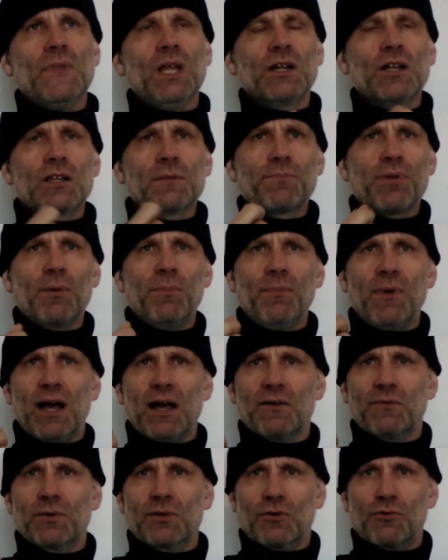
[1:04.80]
another problem I
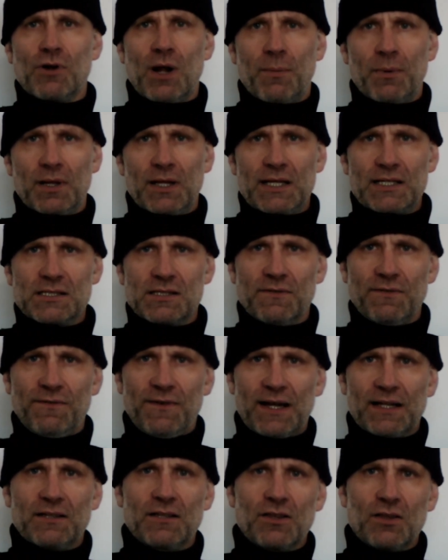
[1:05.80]
have with Grammarly is the
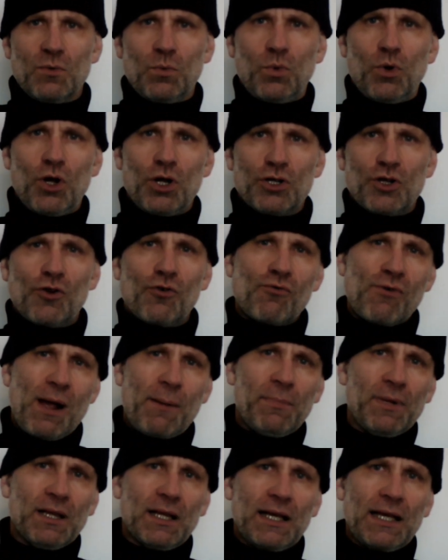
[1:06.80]
fact that the word
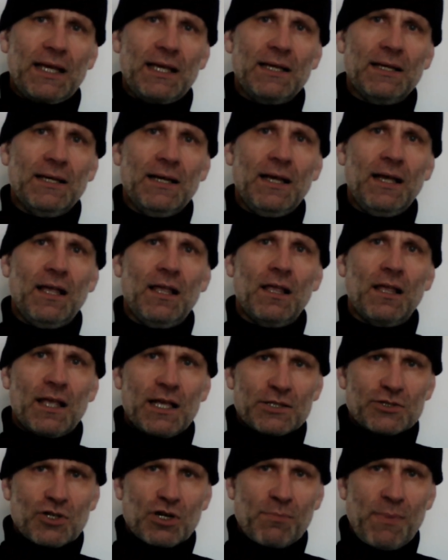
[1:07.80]
Grammarly
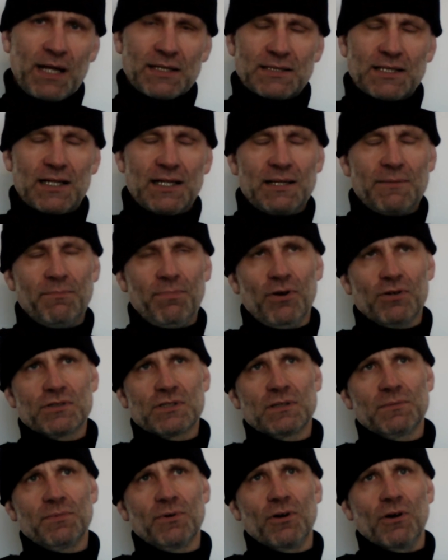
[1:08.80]
is grammatically
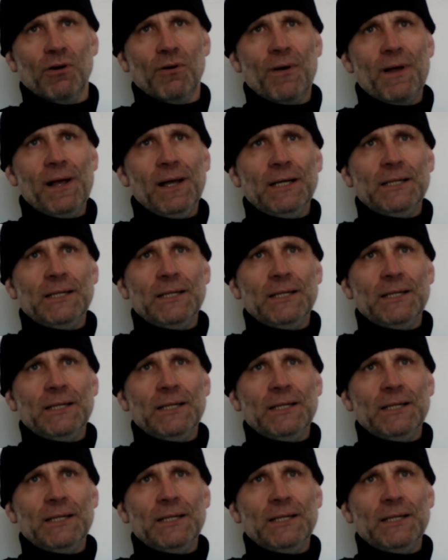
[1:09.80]
impossible.